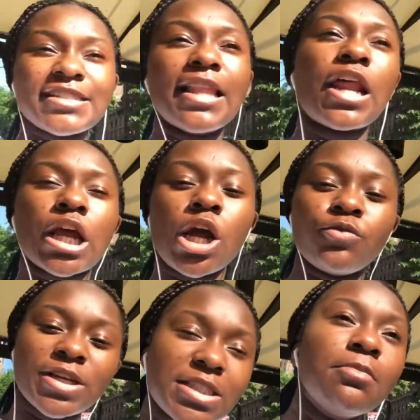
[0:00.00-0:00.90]
has a lot of
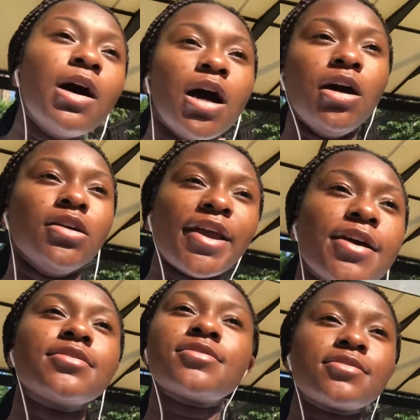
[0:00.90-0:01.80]
charisma.
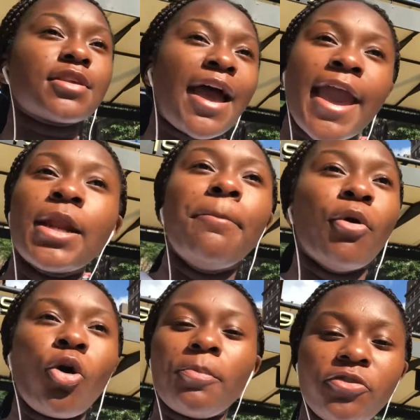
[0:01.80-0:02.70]
Yes. I hate a
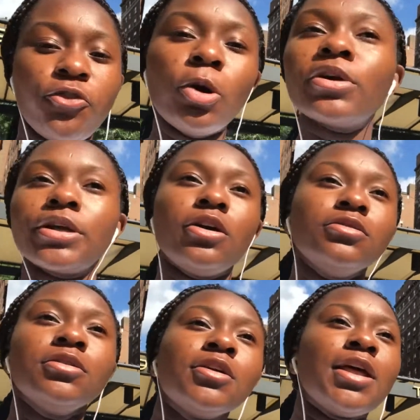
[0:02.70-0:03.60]
boring performer,
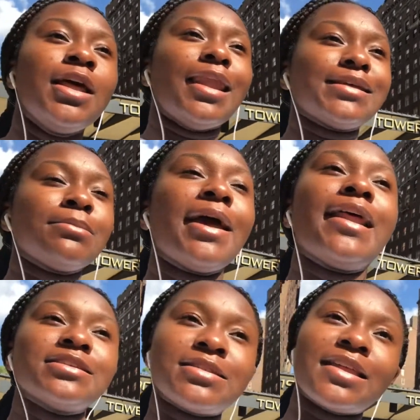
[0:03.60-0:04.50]
yo. Like somebody
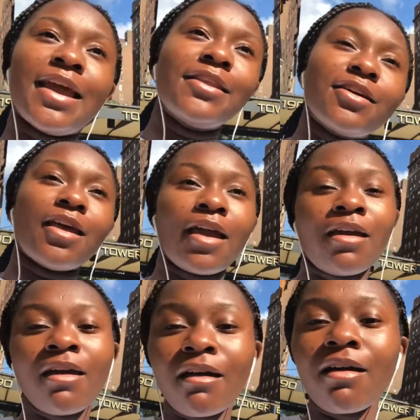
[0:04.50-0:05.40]
that just stand there like,
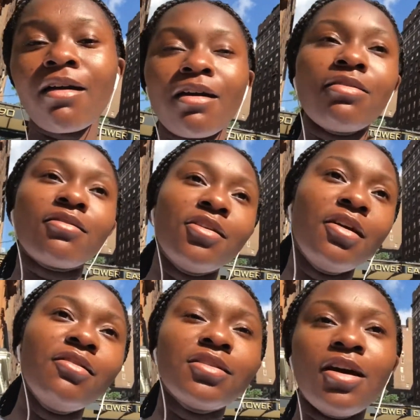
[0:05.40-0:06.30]
hey guys, you
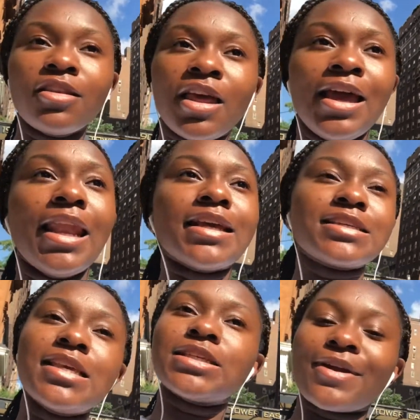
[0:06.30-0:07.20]
know, come like
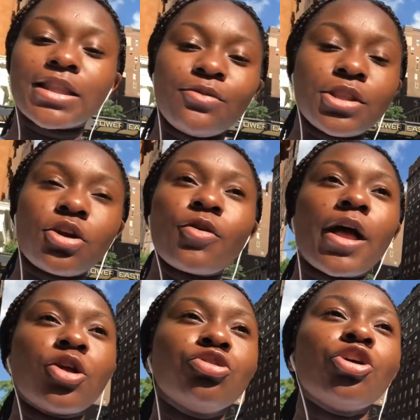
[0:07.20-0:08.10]
she interacted with the
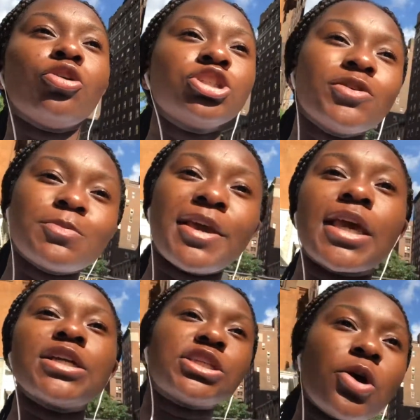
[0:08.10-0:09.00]
crowd, you know, she was
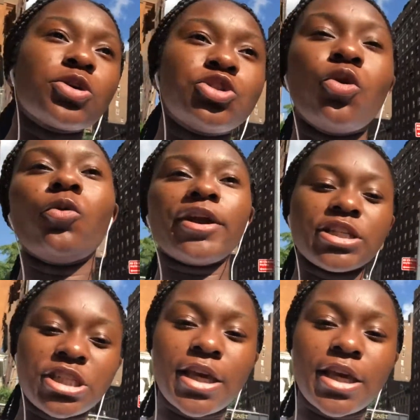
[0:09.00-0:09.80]
making jokes, doing weird